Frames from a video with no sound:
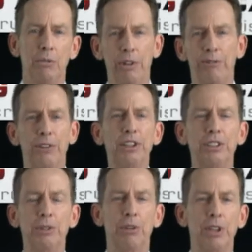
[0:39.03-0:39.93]
Well, the
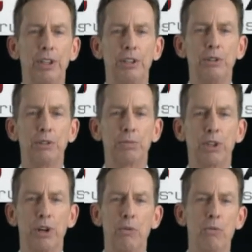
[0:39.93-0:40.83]
first thing we're going to do is
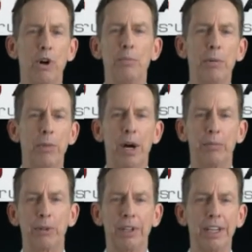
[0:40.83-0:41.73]
we're going to warm them
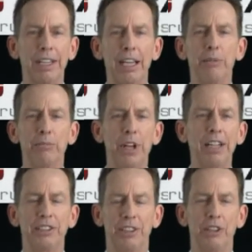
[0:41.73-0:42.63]
up. We're going to get them
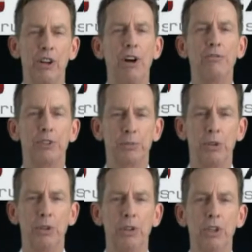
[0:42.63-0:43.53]
nice and
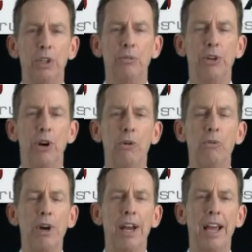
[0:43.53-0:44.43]
comfortable. We
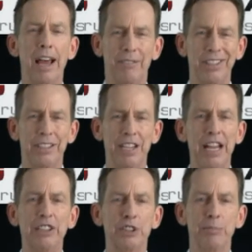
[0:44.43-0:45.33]
don't want to have a
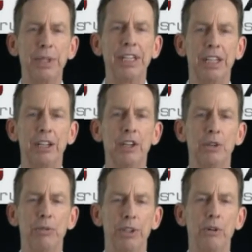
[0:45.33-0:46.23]
tense meeting.
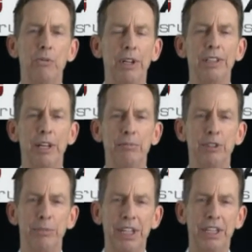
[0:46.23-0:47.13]
We don't want them
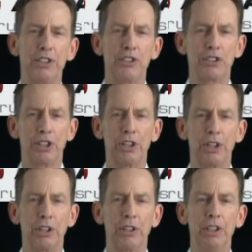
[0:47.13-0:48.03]
to be
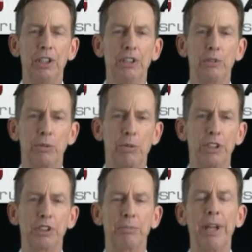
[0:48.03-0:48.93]
concerned. So we
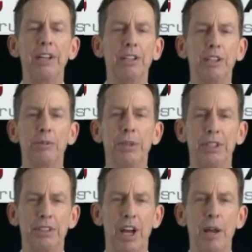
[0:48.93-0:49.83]
want to spend a little bit
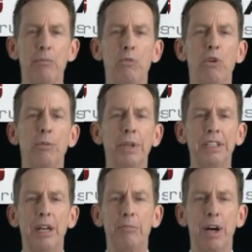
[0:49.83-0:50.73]
of time
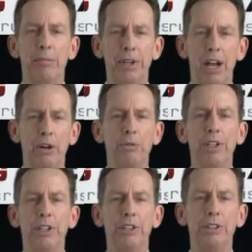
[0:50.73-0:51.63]
warming them up. And how are we
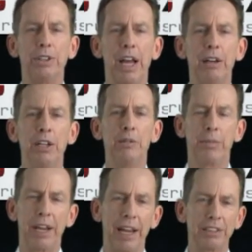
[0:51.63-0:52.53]
going to do that?
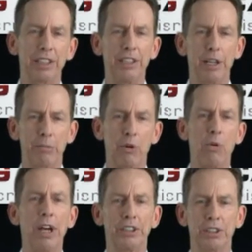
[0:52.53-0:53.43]
By asking them
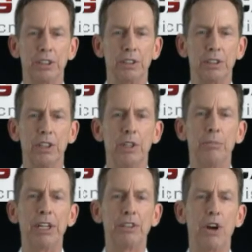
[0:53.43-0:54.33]
questions,
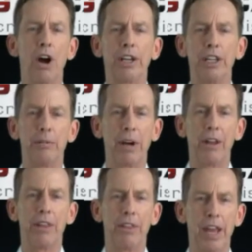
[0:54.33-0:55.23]
by talking
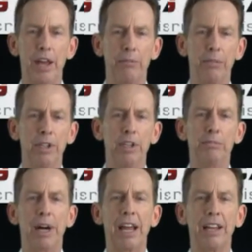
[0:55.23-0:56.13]
about them,
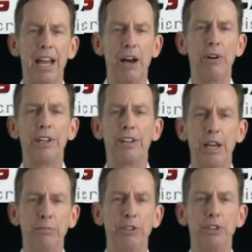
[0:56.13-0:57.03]
by allowing
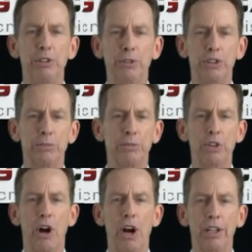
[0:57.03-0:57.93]
them to do some
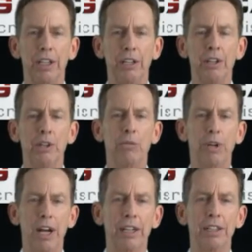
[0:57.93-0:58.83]
talking. We're
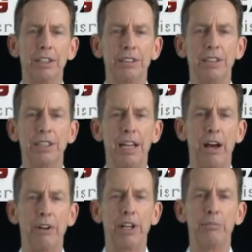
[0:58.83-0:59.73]
not going to sit
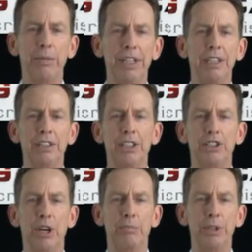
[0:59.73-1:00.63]
down and immediately
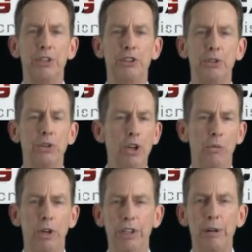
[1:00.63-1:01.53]
jump into,
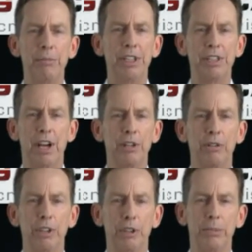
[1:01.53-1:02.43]
well, let me tell you
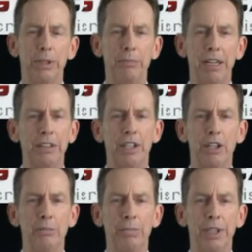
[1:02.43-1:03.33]
a little bit about the
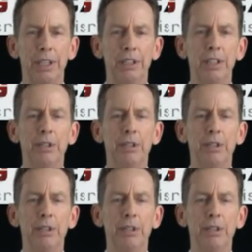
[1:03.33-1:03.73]
company.